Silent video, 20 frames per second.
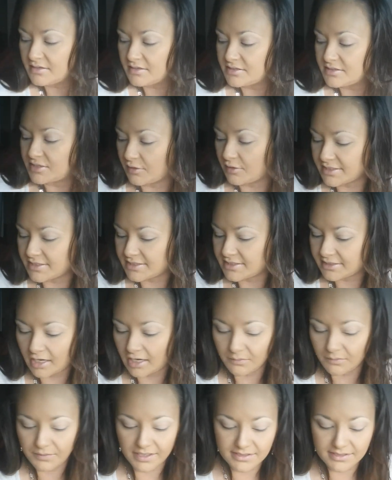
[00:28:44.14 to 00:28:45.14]
So I
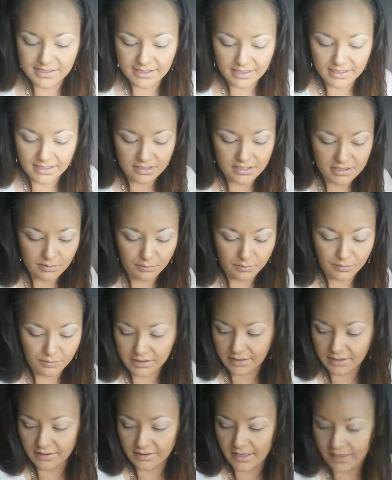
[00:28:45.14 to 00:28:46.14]
stop, that's it, just
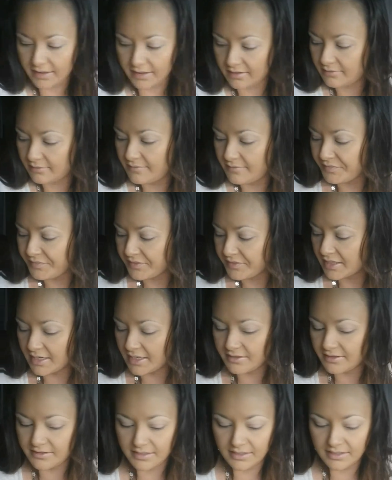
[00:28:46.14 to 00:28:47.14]
really light.
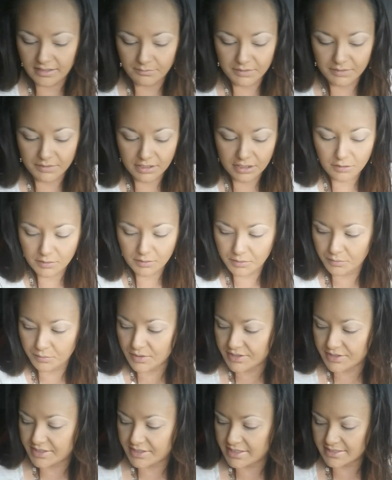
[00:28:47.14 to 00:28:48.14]
And then I'm going to go in
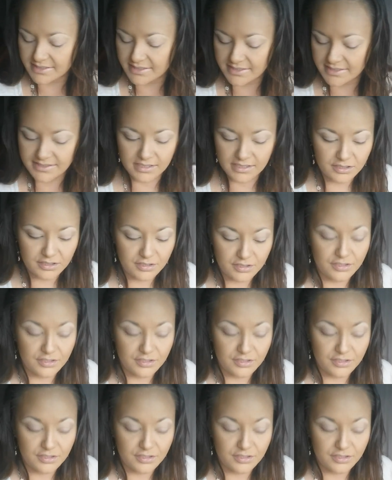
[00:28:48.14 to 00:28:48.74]
with this